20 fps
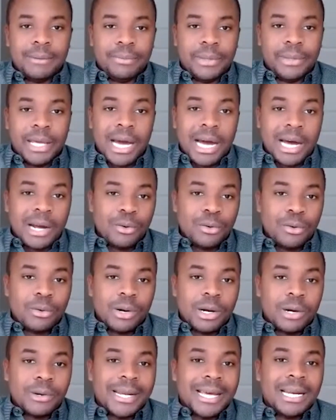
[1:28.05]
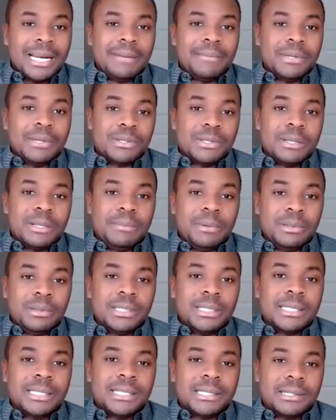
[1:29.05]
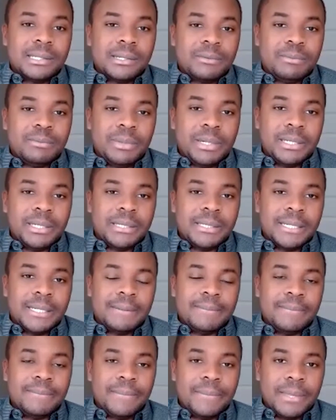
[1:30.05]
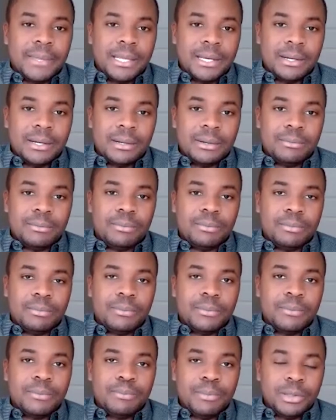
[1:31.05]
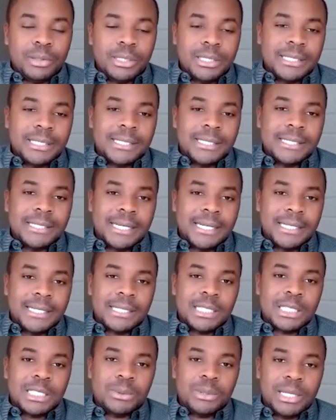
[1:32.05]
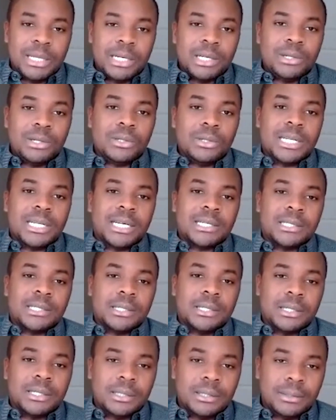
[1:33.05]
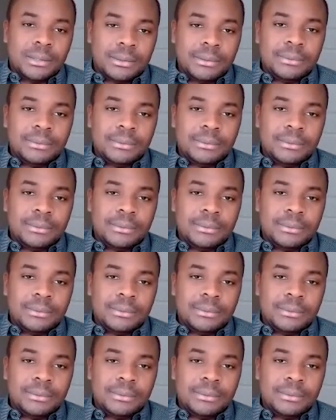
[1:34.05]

There are no round elements to the building itself, but the building is designed in such a way that it looks like a circle.